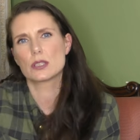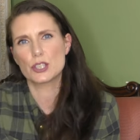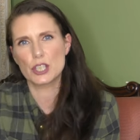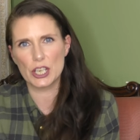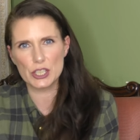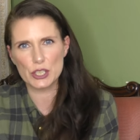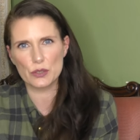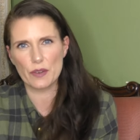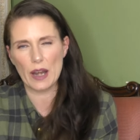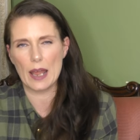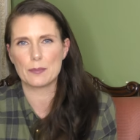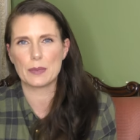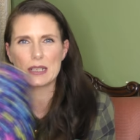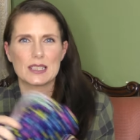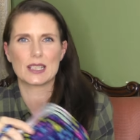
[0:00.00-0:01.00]
changing over
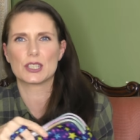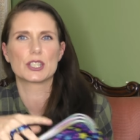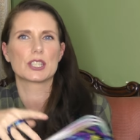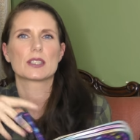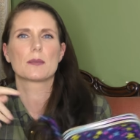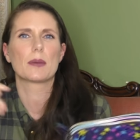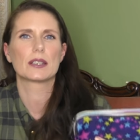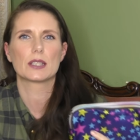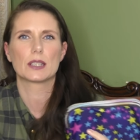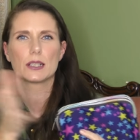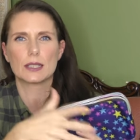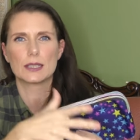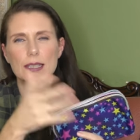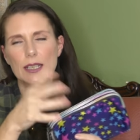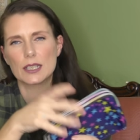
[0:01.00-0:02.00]
handbags, it's just a matter of
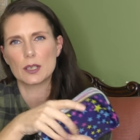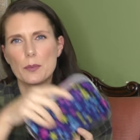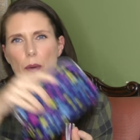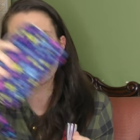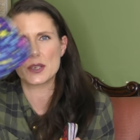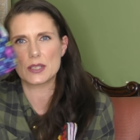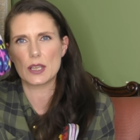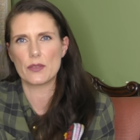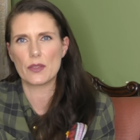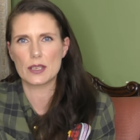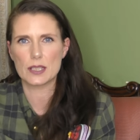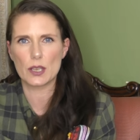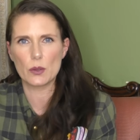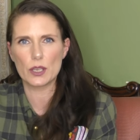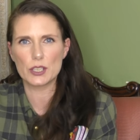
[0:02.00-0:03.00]
like taking your purse and
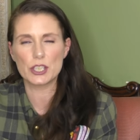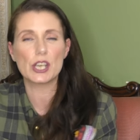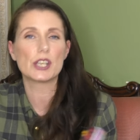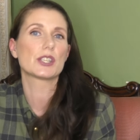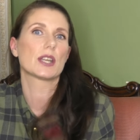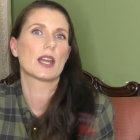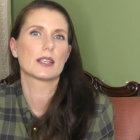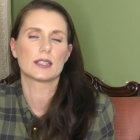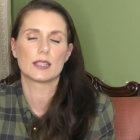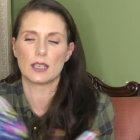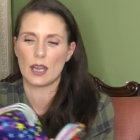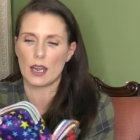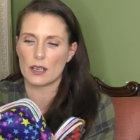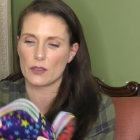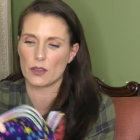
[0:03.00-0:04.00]
this out and changing it
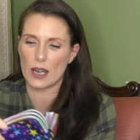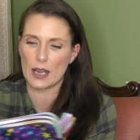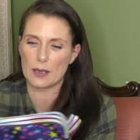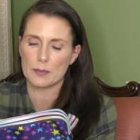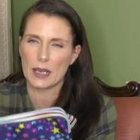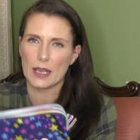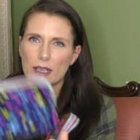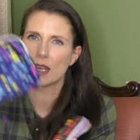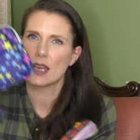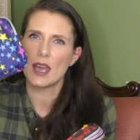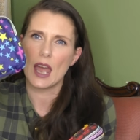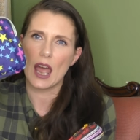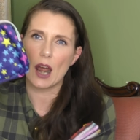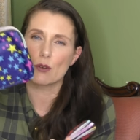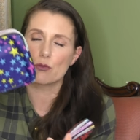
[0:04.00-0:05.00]
into another handbag.
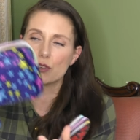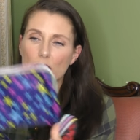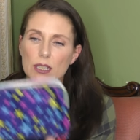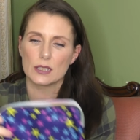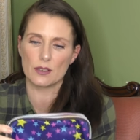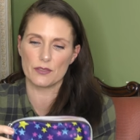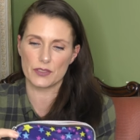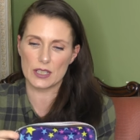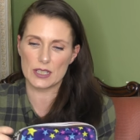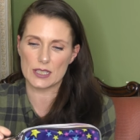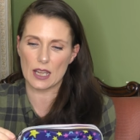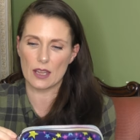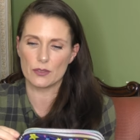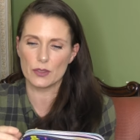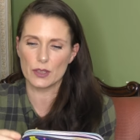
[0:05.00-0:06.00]
I really love these,
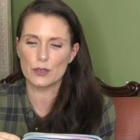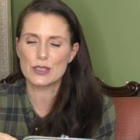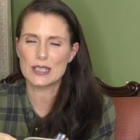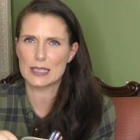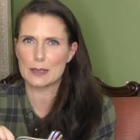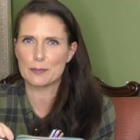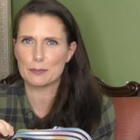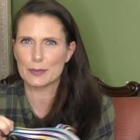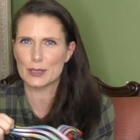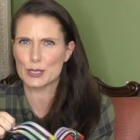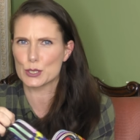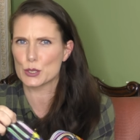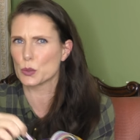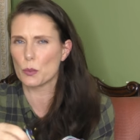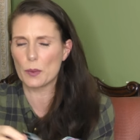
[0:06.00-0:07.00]
and they seem
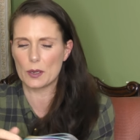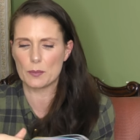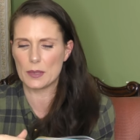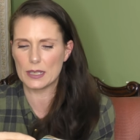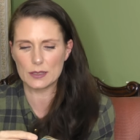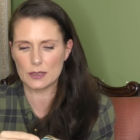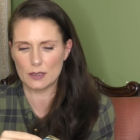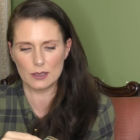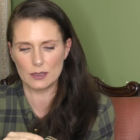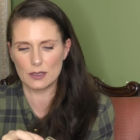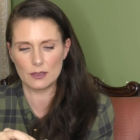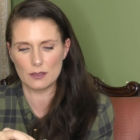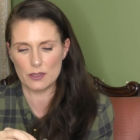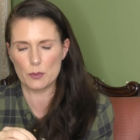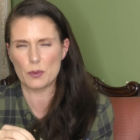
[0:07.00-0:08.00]
so well made. They're,
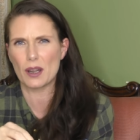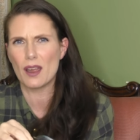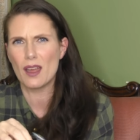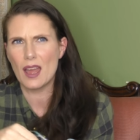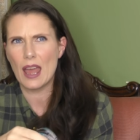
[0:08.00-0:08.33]
they were,